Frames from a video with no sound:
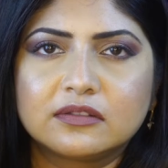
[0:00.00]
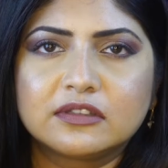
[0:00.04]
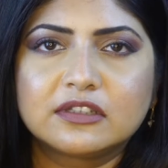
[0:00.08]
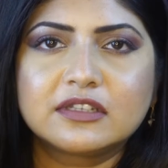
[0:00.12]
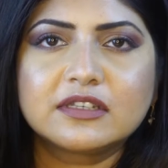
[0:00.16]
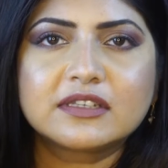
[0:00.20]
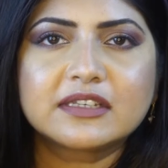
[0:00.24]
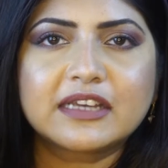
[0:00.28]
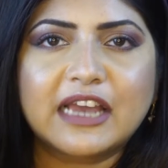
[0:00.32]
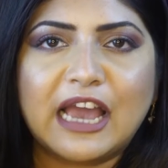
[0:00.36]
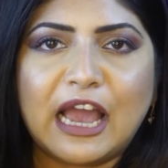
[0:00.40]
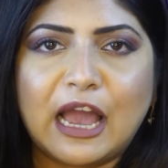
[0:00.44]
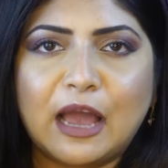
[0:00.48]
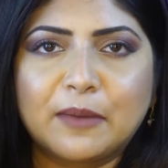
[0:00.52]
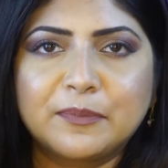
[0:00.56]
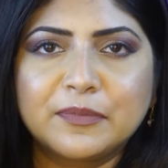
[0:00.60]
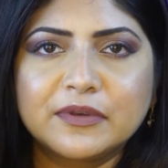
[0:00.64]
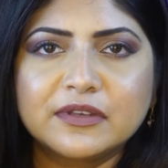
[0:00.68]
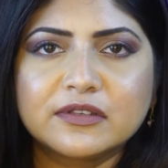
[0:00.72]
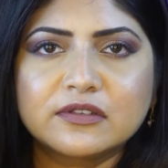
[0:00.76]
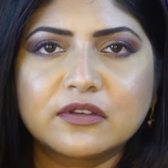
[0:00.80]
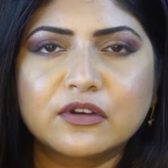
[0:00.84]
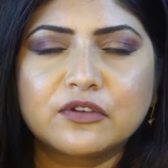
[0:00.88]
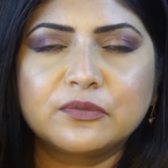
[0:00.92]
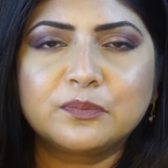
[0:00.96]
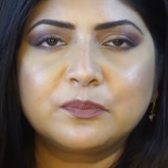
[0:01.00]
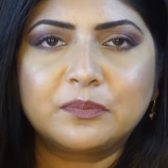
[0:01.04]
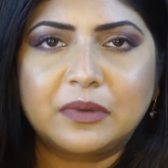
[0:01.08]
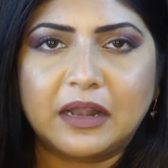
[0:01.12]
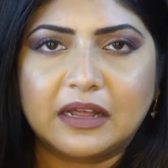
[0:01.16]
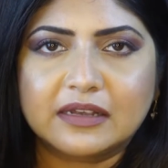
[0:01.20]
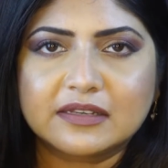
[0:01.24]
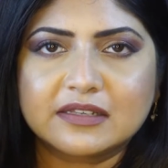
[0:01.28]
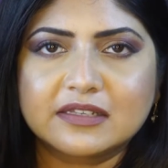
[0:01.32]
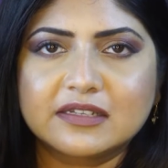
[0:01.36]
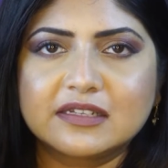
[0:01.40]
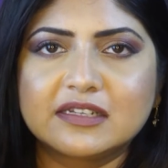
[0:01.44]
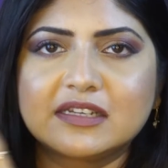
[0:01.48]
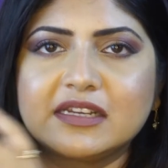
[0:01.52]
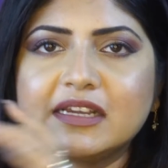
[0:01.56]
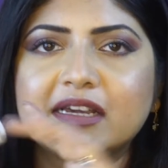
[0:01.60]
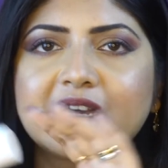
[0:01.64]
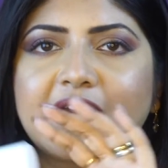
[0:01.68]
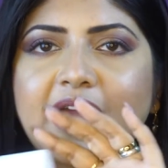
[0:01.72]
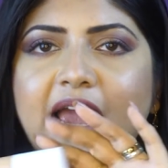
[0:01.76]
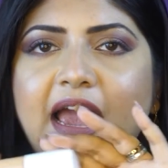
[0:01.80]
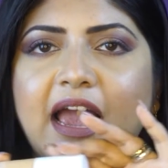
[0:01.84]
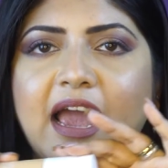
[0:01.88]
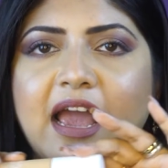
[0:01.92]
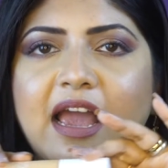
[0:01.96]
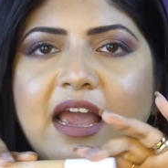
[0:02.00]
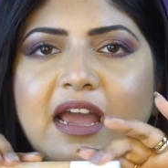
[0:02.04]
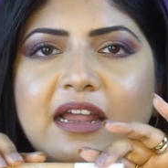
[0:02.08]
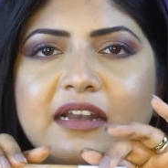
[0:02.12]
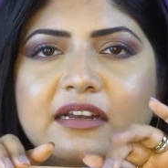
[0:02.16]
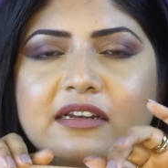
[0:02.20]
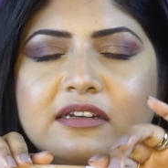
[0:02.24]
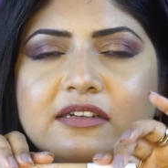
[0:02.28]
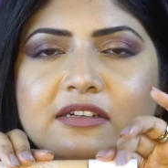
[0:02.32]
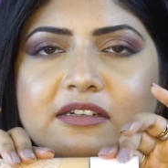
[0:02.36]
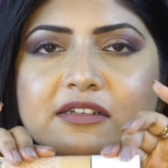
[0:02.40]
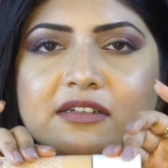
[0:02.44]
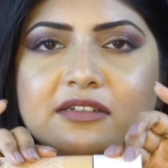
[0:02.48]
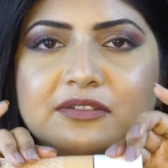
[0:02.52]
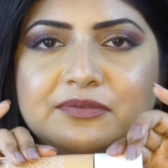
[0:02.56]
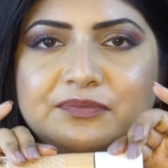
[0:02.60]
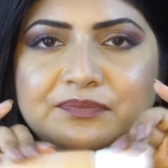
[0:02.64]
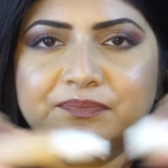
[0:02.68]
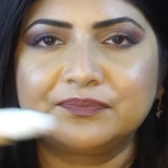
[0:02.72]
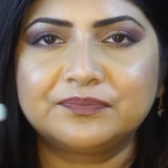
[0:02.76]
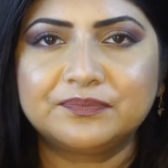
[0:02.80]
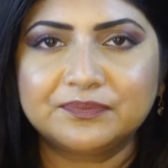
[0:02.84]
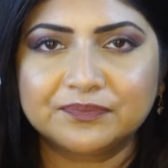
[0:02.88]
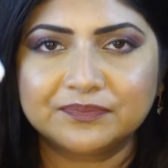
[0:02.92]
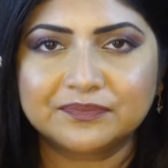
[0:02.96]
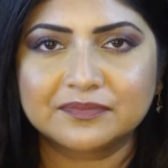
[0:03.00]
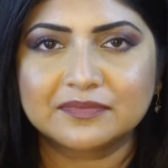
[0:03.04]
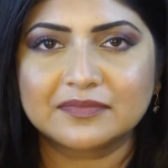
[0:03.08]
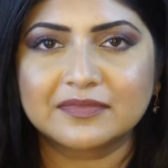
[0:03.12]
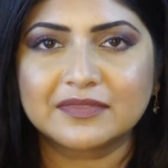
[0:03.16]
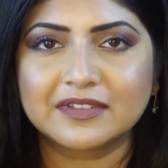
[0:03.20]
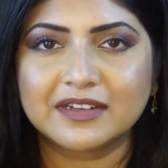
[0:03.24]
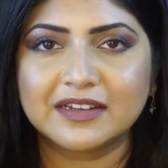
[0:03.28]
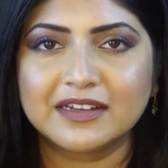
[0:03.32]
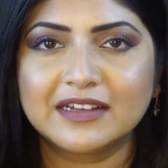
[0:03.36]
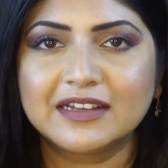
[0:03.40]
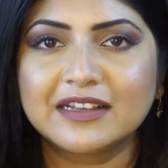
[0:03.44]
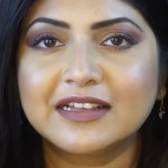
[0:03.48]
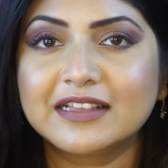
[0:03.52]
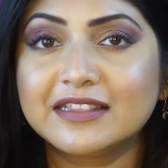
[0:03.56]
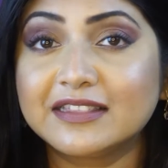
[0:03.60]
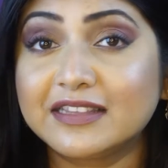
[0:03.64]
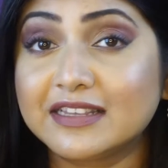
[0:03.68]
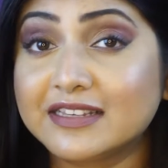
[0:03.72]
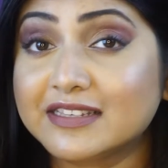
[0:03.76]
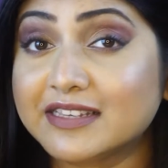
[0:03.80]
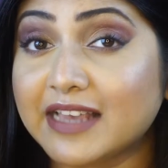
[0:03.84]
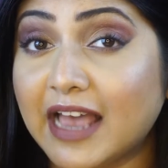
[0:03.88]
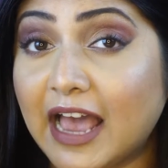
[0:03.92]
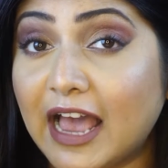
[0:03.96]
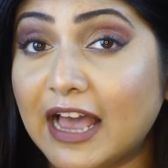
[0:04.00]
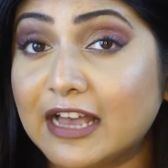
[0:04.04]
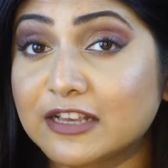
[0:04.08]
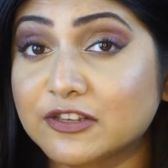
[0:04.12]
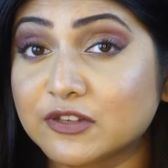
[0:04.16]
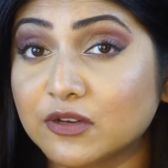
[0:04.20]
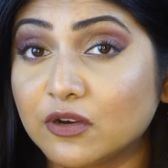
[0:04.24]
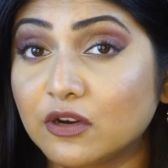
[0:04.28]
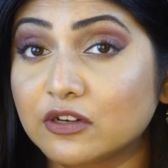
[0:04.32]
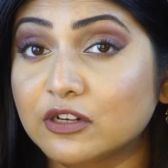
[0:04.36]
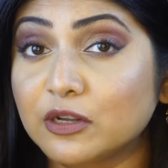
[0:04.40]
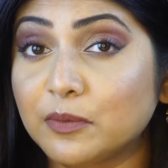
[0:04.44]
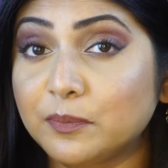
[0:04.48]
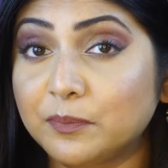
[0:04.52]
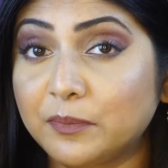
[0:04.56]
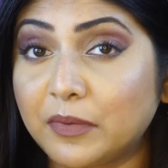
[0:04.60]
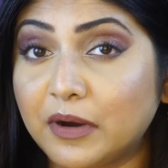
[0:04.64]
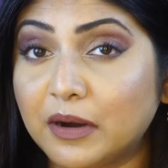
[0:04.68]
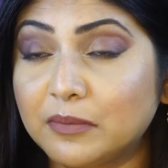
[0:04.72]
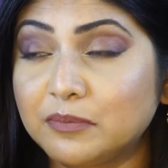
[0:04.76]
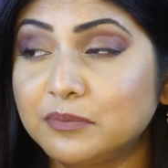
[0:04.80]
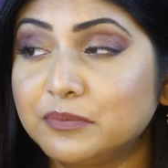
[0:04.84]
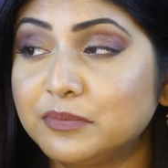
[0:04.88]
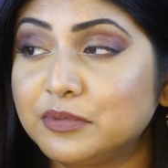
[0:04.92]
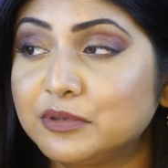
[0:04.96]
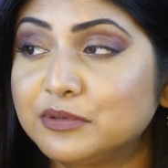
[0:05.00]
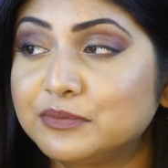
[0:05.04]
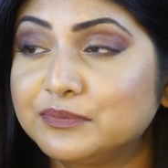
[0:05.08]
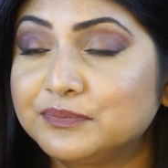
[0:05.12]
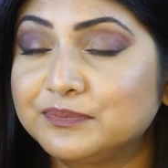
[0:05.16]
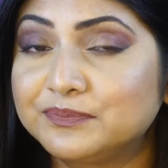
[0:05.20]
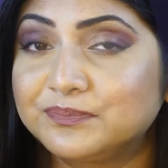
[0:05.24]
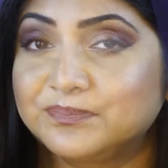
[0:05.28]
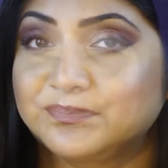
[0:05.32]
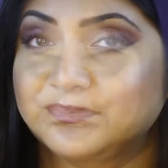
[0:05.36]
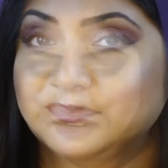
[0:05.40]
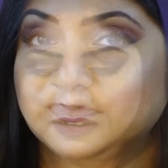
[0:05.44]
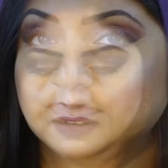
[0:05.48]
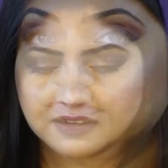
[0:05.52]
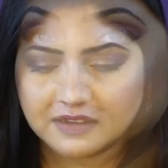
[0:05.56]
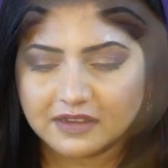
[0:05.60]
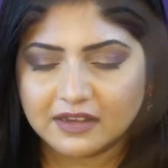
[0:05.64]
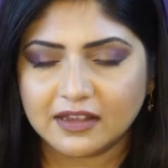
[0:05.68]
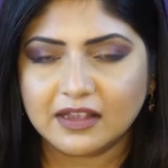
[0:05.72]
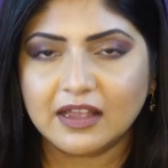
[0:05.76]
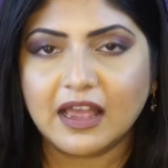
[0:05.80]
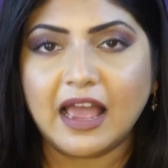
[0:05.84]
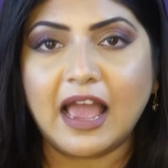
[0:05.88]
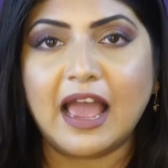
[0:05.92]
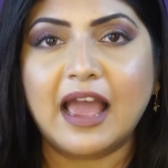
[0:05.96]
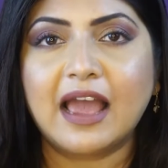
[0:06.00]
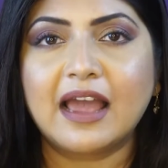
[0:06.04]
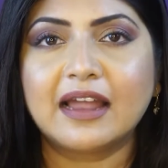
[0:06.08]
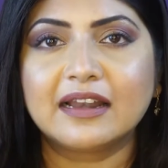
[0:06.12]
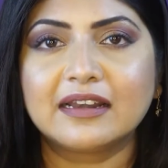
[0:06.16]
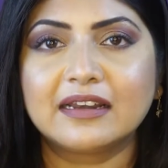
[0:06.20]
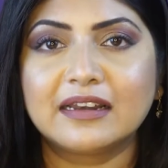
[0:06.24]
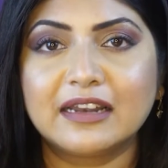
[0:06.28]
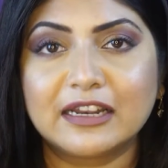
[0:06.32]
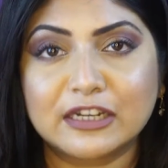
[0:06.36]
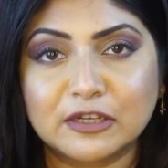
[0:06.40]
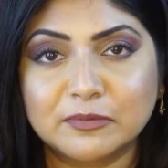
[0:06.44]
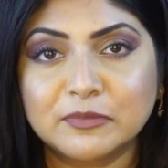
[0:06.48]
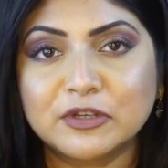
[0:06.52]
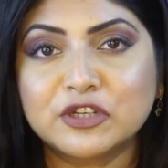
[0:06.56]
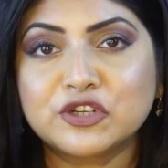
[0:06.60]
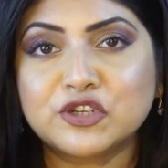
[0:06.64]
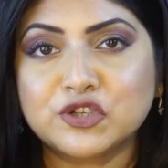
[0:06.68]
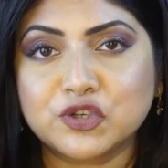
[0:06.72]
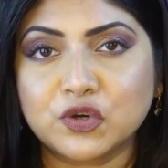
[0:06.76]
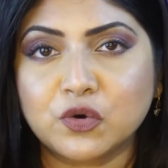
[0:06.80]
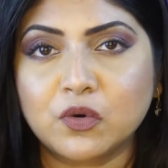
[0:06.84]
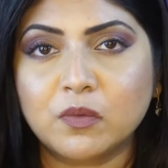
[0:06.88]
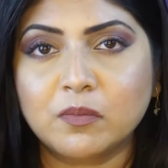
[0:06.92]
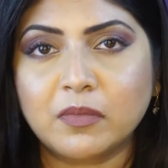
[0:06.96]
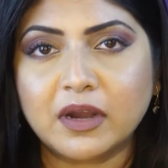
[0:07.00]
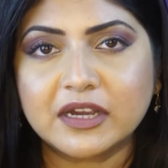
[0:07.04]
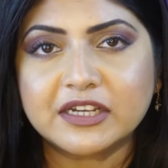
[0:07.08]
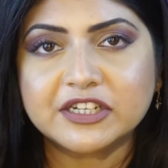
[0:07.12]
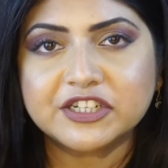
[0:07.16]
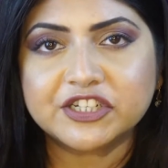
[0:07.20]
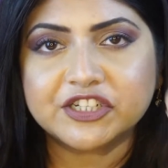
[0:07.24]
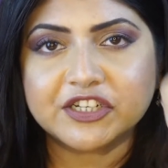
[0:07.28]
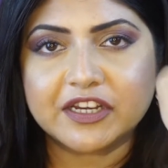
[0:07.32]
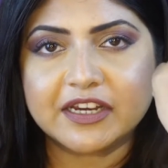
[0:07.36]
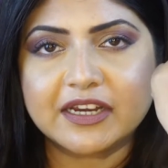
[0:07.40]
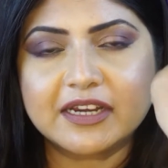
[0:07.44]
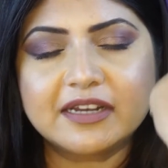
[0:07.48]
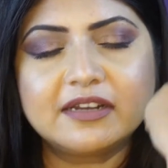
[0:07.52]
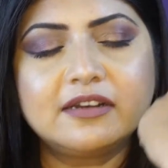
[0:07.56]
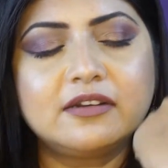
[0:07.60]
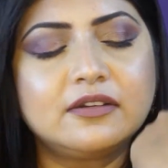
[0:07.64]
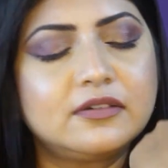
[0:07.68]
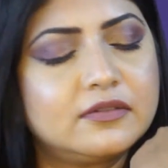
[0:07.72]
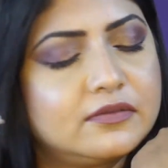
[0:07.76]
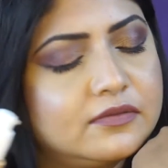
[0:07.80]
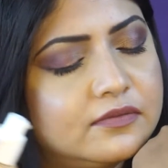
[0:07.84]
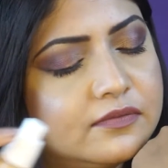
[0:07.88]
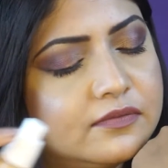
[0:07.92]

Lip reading: This cap is of plastic and this has got a pump. And let me show my shade.